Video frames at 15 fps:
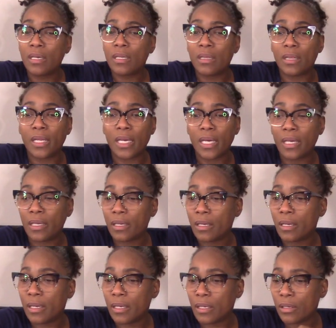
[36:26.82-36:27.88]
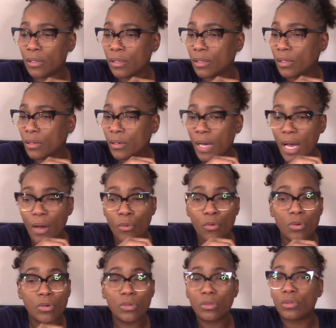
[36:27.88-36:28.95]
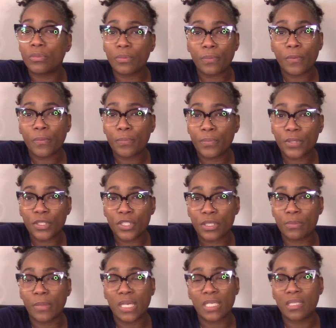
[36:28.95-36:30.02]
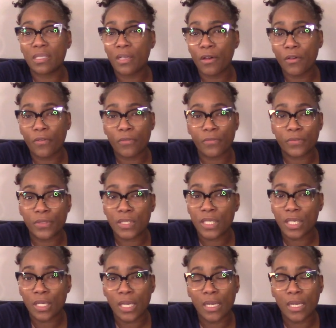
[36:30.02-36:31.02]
that, you know, I will push myself to,